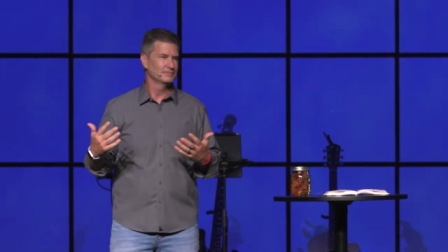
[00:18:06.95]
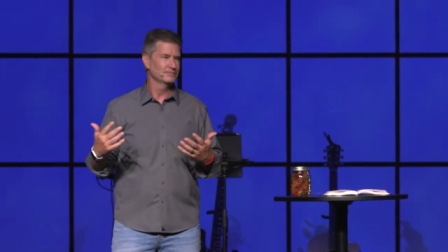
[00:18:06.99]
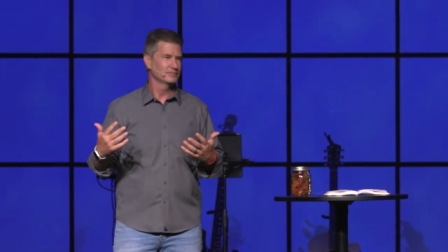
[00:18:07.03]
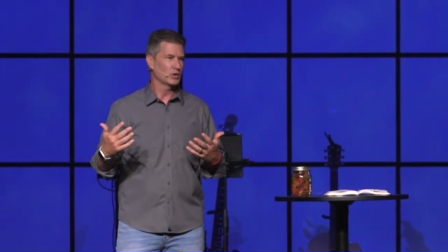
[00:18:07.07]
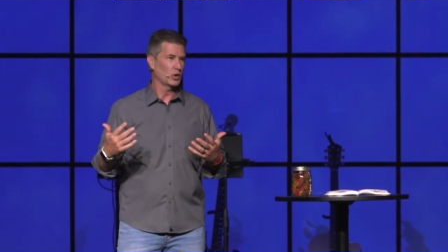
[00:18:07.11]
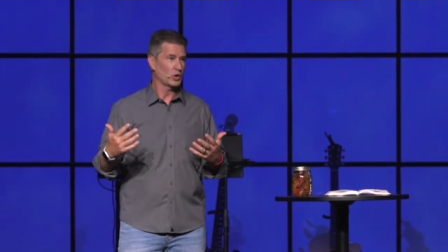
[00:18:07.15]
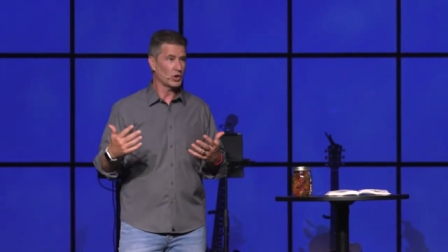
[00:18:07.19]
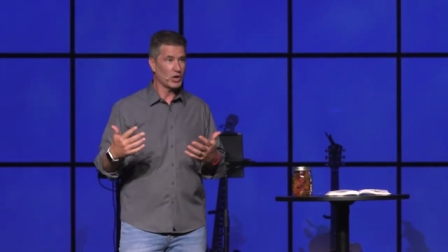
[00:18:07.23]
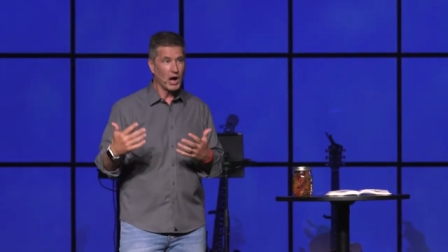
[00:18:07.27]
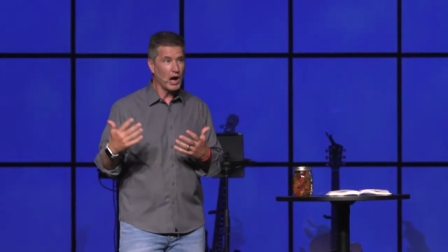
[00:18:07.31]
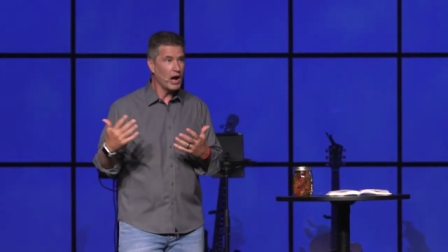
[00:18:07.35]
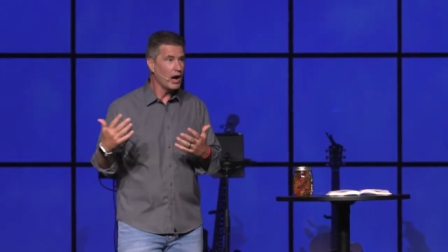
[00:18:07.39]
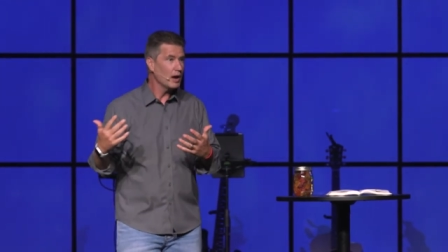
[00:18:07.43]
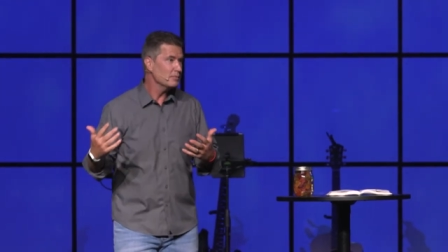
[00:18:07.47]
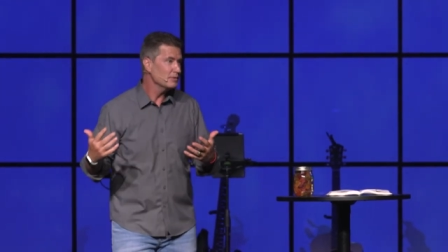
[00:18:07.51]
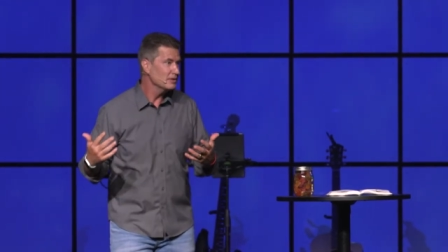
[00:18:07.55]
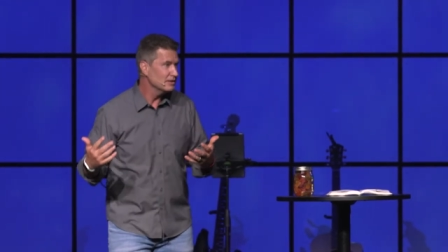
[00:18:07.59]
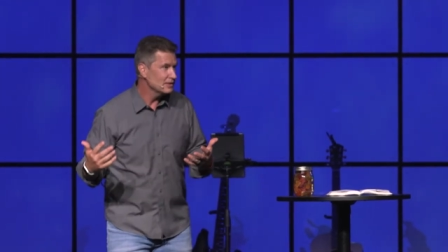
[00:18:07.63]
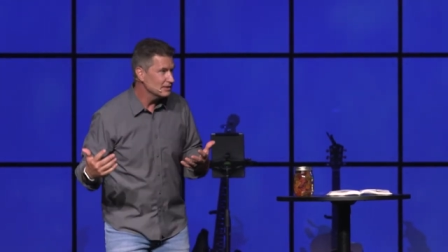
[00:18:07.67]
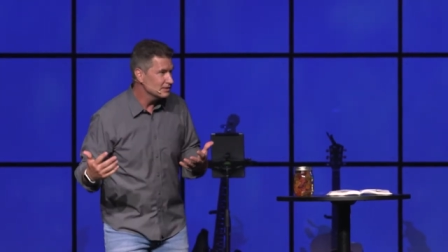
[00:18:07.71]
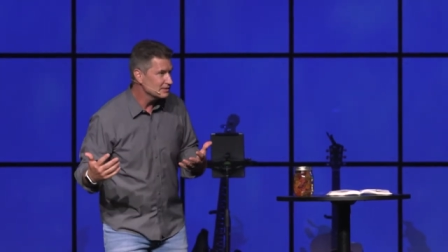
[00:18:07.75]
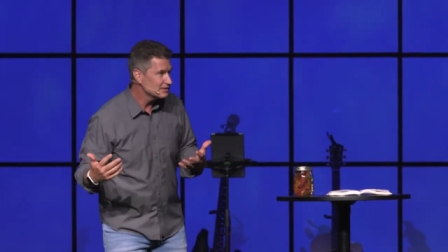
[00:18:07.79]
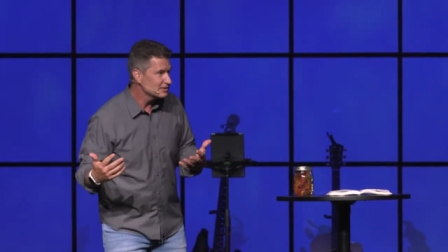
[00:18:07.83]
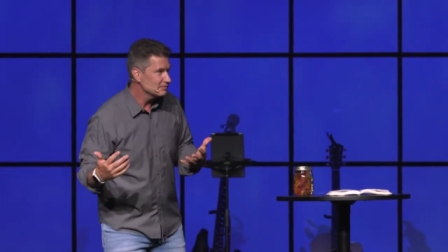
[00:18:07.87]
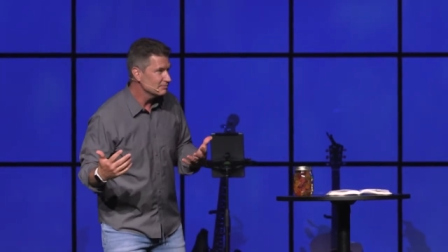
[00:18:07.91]
or
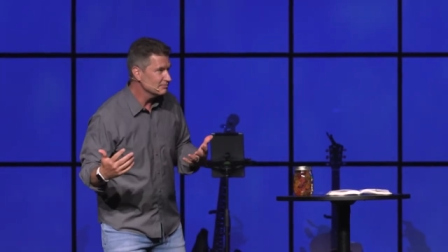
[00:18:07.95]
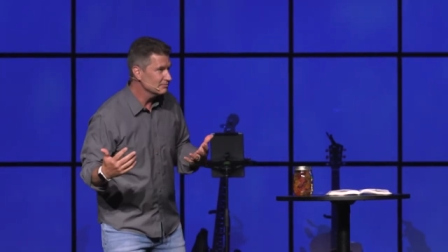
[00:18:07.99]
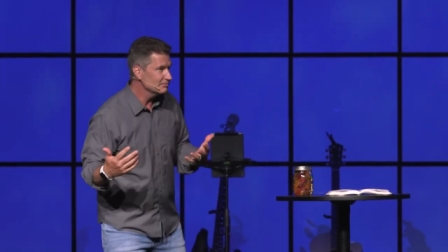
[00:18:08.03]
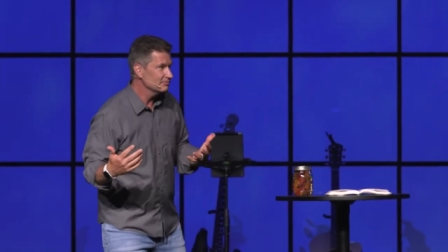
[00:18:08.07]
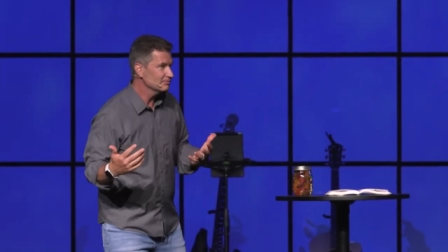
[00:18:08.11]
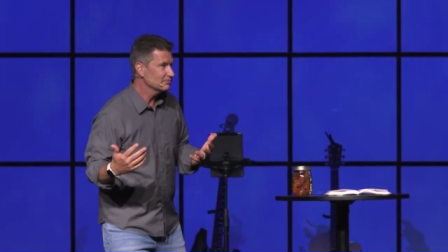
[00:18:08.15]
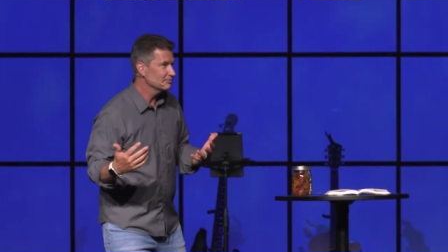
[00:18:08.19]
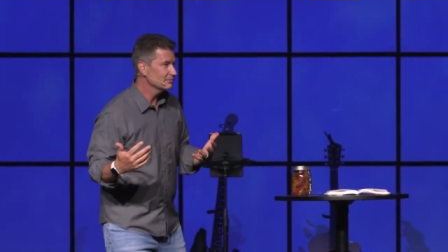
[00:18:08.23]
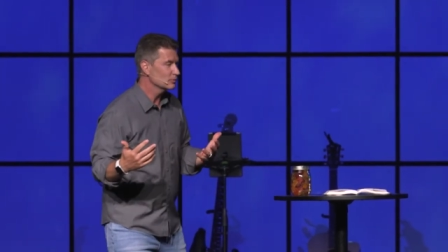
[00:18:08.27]
communism?